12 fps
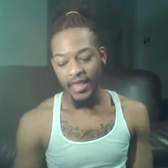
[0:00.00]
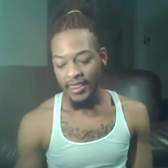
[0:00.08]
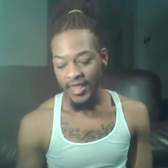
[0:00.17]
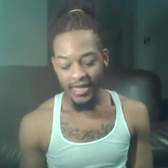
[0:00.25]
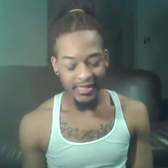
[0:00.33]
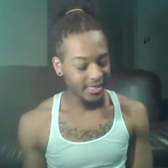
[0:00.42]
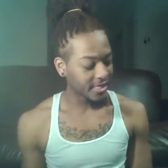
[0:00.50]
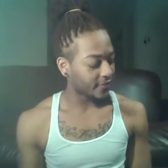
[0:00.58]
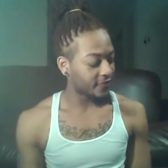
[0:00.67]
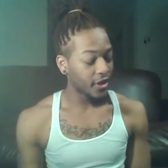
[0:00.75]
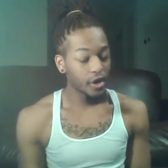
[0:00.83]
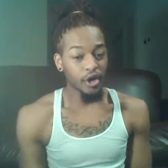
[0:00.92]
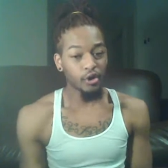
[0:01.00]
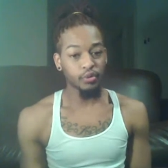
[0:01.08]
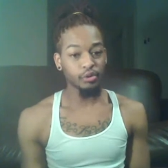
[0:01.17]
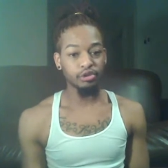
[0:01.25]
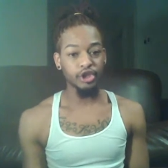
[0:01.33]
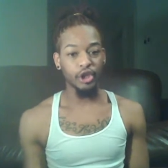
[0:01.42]
That's very
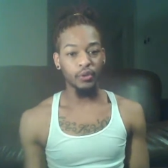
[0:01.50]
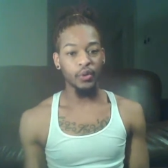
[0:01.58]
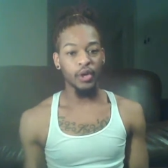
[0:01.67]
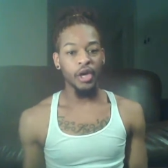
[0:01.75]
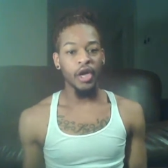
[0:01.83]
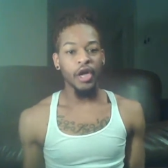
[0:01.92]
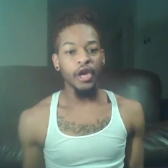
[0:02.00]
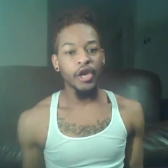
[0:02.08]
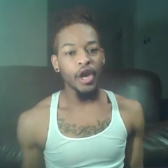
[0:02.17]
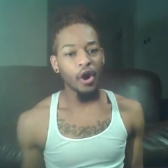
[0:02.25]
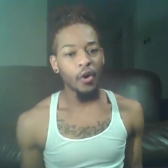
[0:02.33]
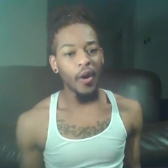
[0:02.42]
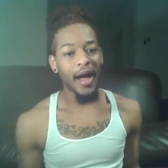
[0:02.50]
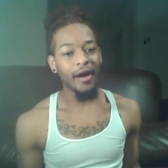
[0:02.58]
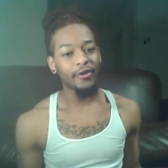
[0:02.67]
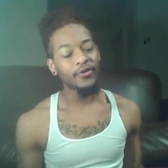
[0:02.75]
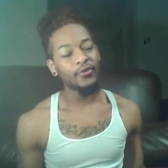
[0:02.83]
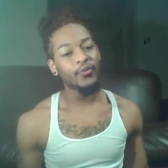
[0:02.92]
crucial. Know
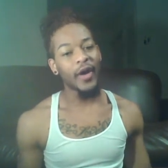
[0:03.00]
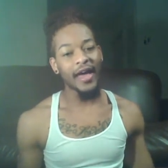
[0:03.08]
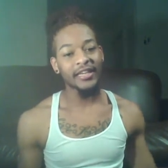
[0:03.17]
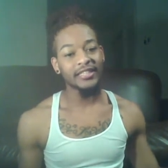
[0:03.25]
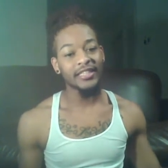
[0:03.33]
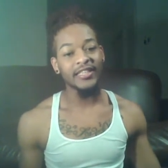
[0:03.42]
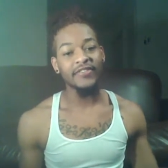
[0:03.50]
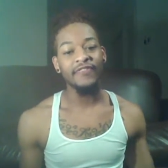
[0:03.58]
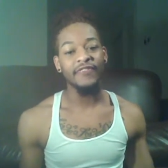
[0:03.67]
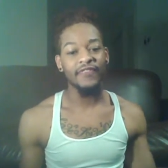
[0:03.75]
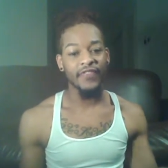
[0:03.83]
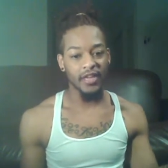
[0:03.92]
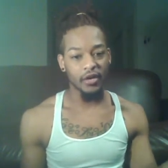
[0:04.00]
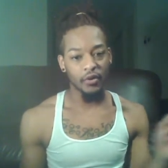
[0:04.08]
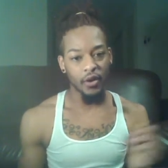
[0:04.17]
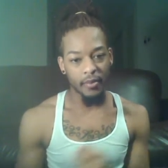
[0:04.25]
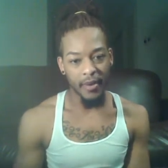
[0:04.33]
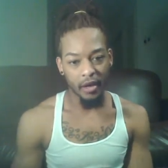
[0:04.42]
how you actually
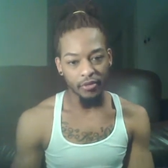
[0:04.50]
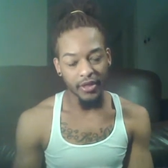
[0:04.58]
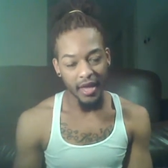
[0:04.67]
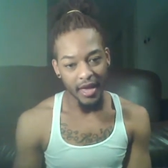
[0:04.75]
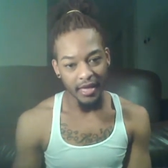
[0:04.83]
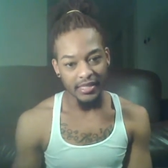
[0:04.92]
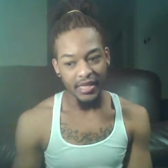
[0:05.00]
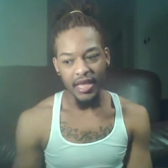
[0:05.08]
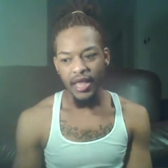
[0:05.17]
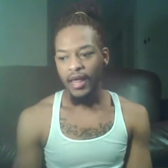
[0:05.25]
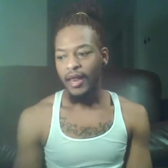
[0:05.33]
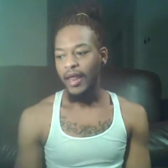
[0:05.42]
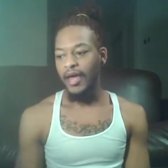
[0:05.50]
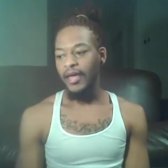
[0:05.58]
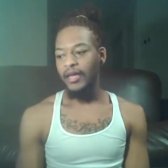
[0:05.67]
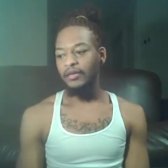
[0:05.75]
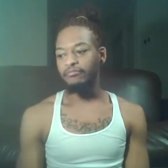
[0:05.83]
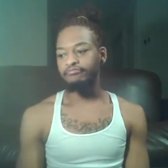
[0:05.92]
feel about the ex.
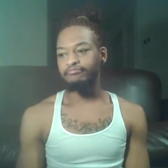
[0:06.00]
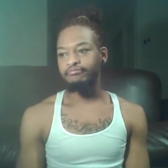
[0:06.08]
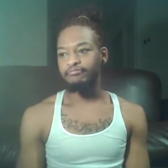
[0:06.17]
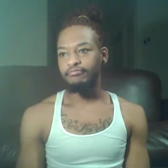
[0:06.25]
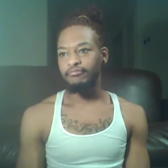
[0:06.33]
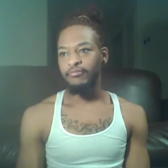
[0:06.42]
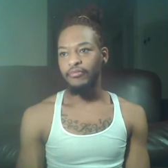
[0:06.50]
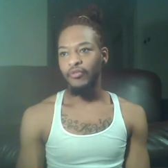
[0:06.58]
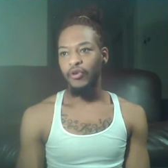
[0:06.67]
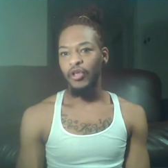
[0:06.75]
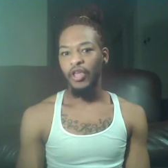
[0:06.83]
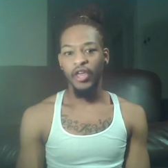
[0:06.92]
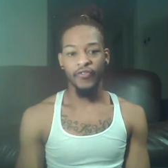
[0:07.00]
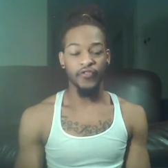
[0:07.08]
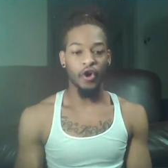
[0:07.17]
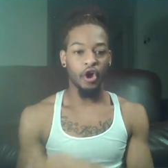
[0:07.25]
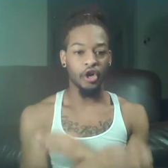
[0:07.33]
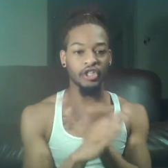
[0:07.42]
Like, if
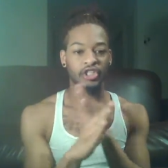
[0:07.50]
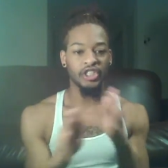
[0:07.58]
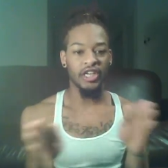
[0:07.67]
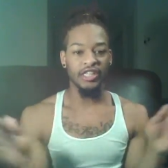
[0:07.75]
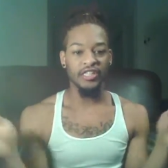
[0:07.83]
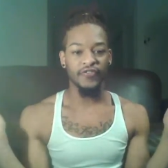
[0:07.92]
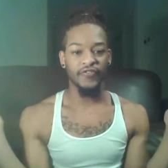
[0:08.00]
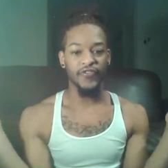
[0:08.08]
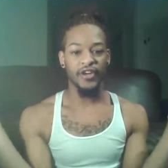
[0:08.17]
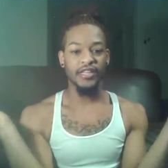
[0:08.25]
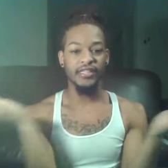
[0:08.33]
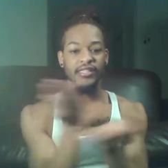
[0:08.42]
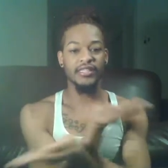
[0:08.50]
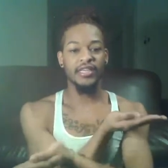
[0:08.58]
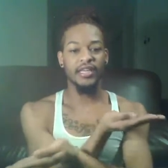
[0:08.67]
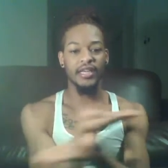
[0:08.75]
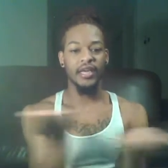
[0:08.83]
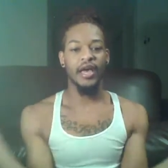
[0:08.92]
y'all are just
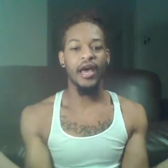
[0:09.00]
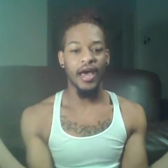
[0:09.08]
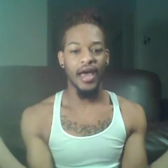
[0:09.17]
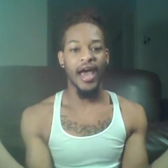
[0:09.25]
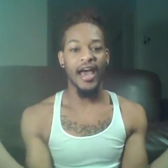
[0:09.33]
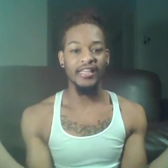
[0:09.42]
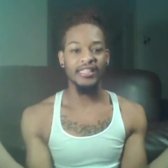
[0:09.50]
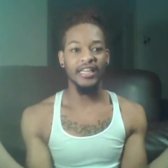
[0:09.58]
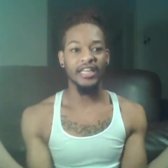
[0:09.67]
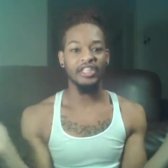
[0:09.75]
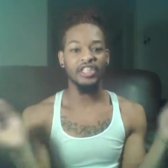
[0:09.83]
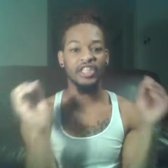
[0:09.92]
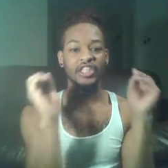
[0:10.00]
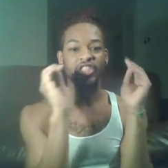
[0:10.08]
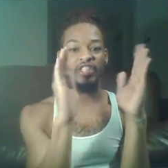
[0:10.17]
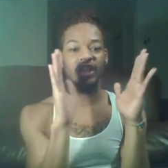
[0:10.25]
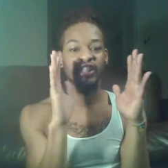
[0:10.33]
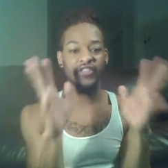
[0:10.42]
friends, isolation,
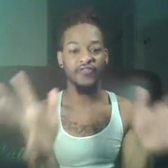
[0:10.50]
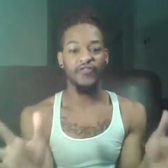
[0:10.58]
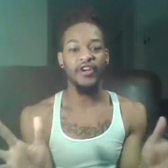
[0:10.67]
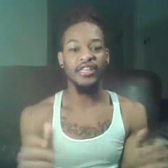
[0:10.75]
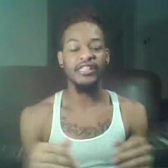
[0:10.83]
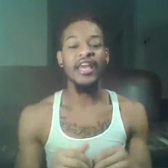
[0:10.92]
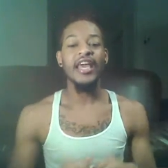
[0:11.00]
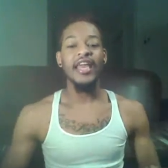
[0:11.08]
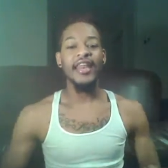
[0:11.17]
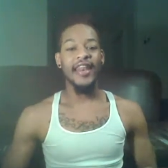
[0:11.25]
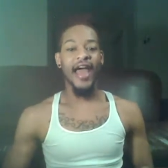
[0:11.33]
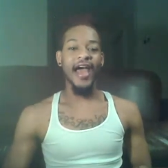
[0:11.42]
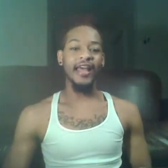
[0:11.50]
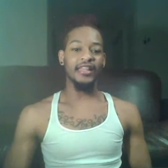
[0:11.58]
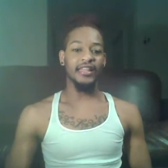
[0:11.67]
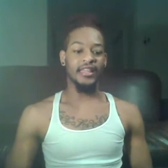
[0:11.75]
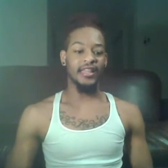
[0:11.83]
just friends. Not